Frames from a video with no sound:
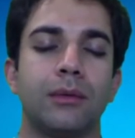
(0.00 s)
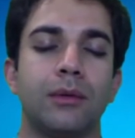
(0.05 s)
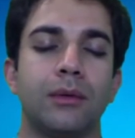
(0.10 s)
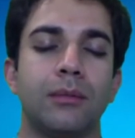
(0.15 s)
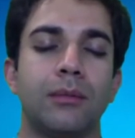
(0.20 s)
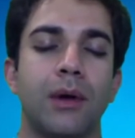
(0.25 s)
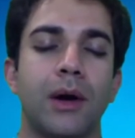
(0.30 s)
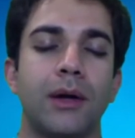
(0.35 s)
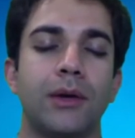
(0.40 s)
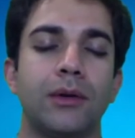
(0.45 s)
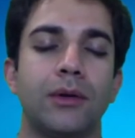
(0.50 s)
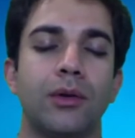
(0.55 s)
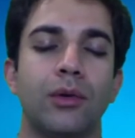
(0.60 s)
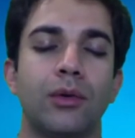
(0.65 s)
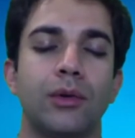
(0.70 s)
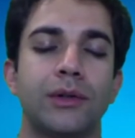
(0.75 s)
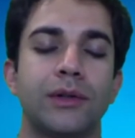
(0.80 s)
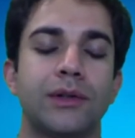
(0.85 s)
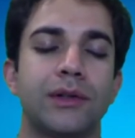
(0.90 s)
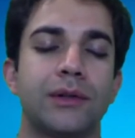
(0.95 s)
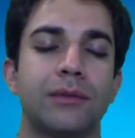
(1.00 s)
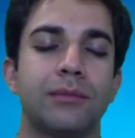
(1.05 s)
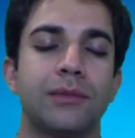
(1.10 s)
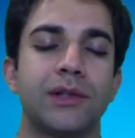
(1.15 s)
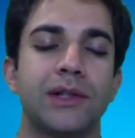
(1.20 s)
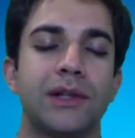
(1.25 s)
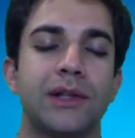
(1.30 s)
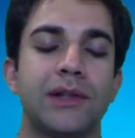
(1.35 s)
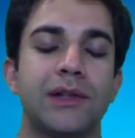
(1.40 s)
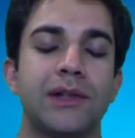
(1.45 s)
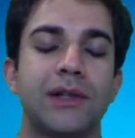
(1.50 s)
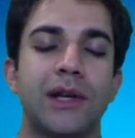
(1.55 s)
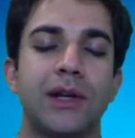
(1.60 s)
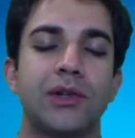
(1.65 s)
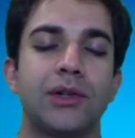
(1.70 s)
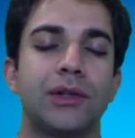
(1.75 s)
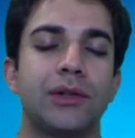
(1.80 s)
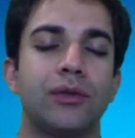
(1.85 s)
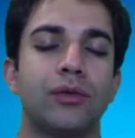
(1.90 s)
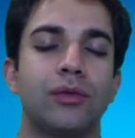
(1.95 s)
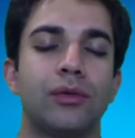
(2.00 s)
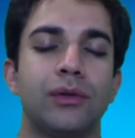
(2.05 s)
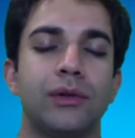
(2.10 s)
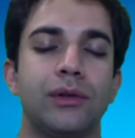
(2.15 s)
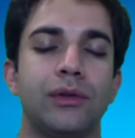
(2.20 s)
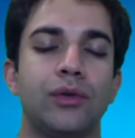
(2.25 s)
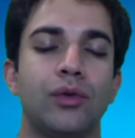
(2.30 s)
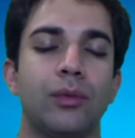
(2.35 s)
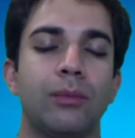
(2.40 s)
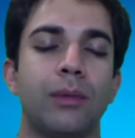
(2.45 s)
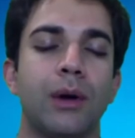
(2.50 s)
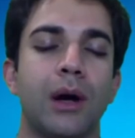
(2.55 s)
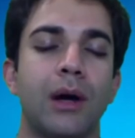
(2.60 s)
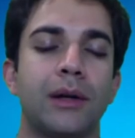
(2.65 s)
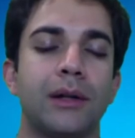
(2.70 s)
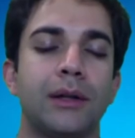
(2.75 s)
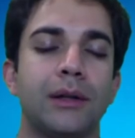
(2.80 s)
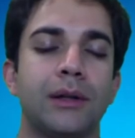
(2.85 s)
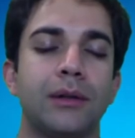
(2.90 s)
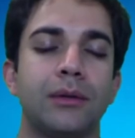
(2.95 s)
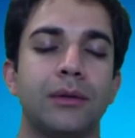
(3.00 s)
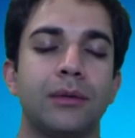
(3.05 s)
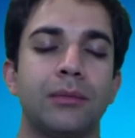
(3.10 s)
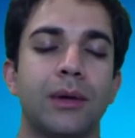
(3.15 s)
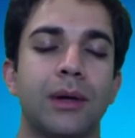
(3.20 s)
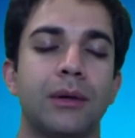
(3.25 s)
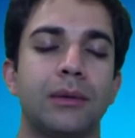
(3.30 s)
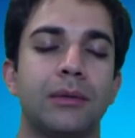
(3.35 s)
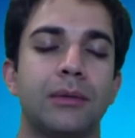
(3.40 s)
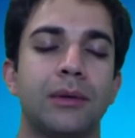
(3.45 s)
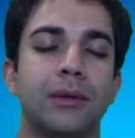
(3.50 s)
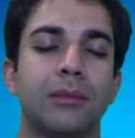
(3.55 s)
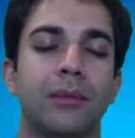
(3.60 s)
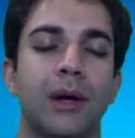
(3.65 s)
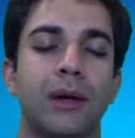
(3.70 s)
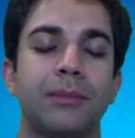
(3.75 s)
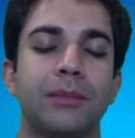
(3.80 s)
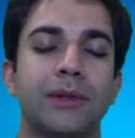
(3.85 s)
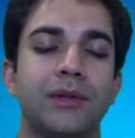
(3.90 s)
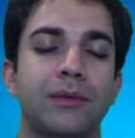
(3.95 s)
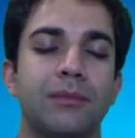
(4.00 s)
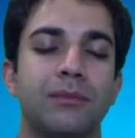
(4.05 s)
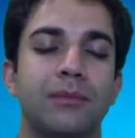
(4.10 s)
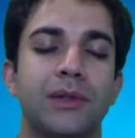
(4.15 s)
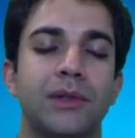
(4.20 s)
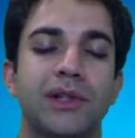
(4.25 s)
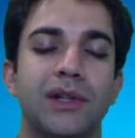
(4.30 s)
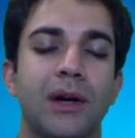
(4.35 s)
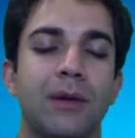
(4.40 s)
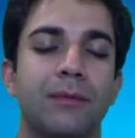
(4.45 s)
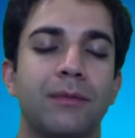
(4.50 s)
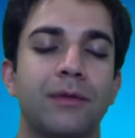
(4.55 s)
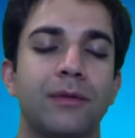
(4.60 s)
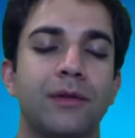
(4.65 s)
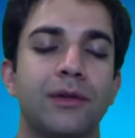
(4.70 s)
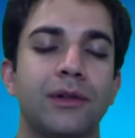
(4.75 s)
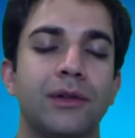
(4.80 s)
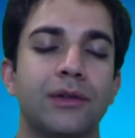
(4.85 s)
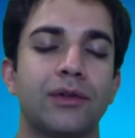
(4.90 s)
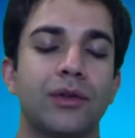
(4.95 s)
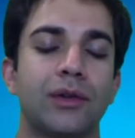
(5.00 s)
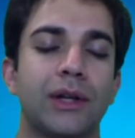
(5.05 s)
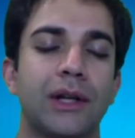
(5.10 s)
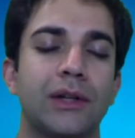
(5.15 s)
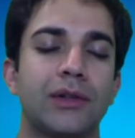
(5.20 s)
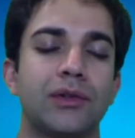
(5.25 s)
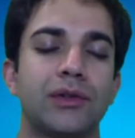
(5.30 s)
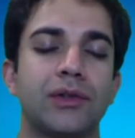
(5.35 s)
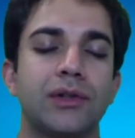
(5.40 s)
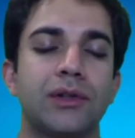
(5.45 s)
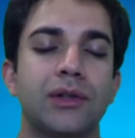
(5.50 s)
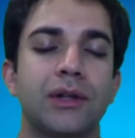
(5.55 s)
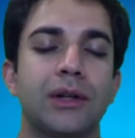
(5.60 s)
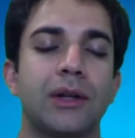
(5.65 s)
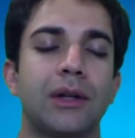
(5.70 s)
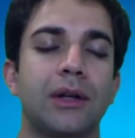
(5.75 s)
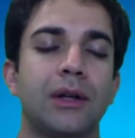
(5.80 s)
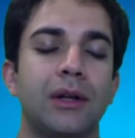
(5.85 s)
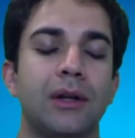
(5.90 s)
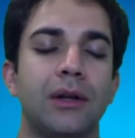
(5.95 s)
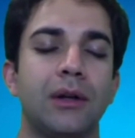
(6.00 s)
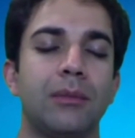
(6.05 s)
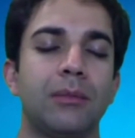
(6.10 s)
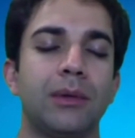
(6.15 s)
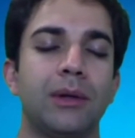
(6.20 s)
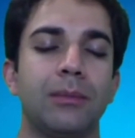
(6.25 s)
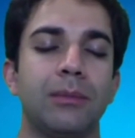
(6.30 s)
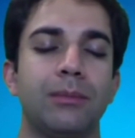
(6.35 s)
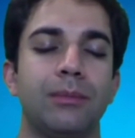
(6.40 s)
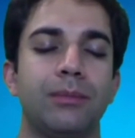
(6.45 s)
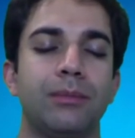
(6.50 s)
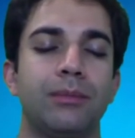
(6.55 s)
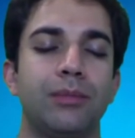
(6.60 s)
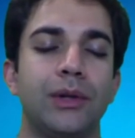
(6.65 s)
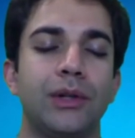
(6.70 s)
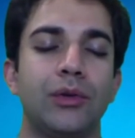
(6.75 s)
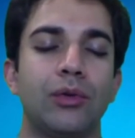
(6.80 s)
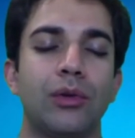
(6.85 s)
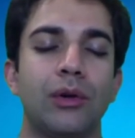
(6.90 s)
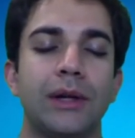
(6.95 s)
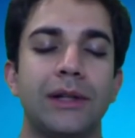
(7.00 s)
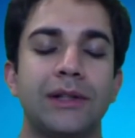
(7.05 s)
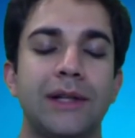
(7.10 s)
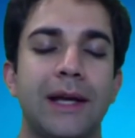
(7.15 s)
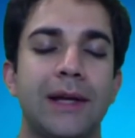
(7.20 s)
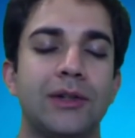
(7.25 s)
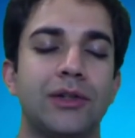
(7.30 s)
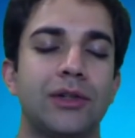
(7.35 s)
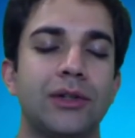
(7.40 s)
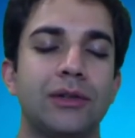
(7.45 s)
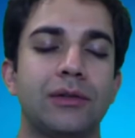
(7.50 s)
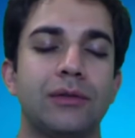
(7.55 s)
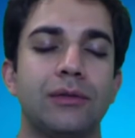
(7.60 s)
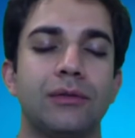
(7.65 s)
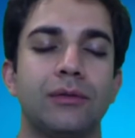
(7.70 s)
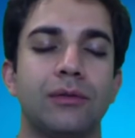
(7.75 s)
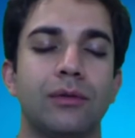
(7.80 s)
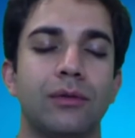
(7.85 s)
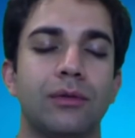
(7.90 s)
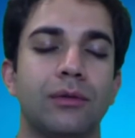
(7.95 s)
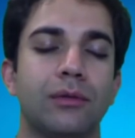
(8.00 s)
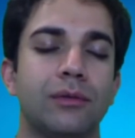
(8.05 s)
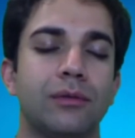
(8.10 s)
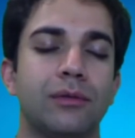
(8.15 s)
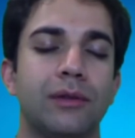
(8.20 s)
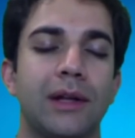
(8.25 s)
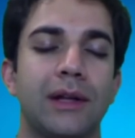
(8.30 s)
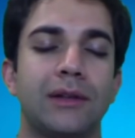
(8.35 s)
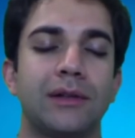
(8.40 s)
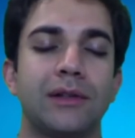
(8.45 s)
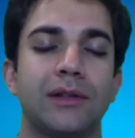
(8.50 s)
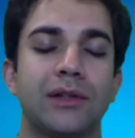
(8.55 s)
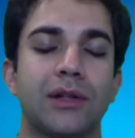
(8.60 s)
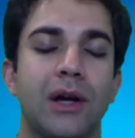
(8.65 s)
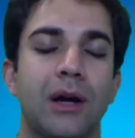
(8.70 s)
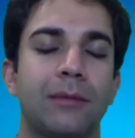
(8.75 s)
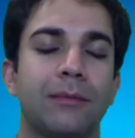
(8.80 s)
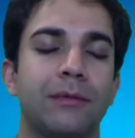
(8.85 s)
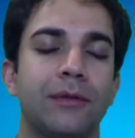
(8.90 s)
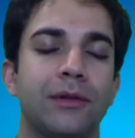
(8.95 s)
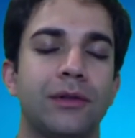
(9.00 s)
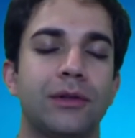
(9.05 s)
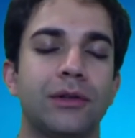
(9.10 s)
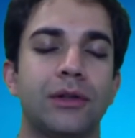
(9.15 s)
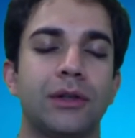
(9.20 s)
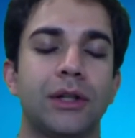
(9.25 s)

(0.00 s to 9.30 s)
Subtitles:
You might notice some sensation in your body. There might be some discomfort. It's okay. Just bring your attention to that discomfort.